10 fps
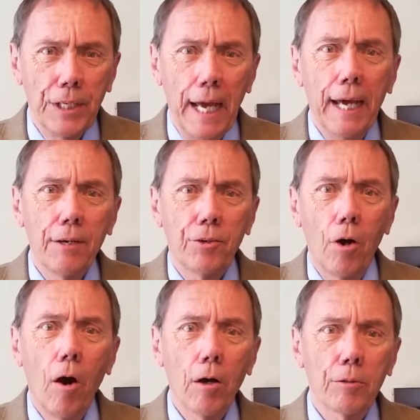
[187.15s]
Dad
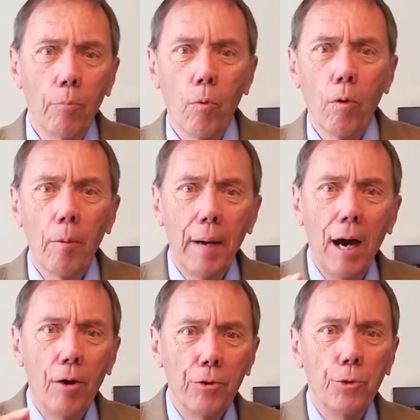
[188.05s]
talked more
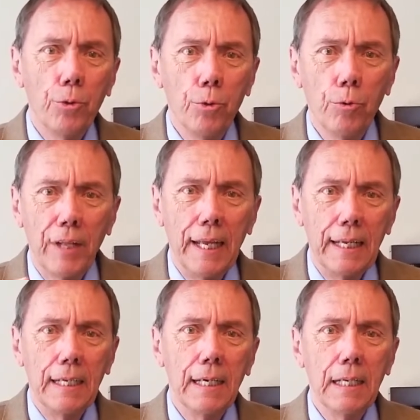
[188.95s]
about you
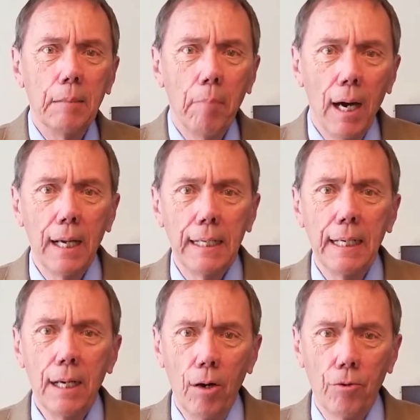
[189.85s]
than
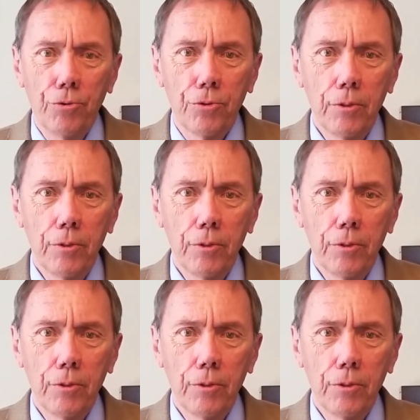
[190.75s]
anybody else.